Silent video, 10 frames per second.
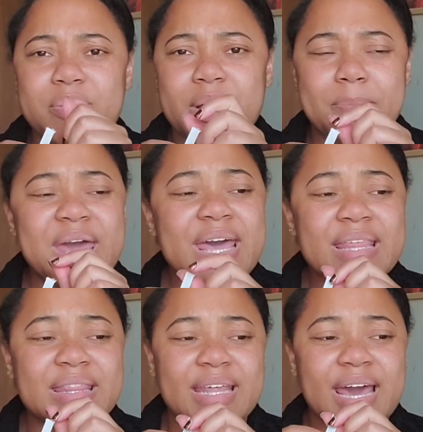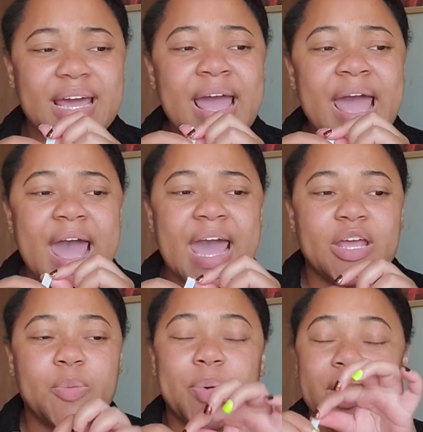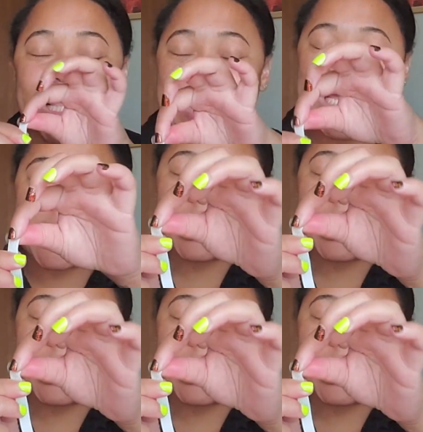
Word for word: pin thing, and you put it at the end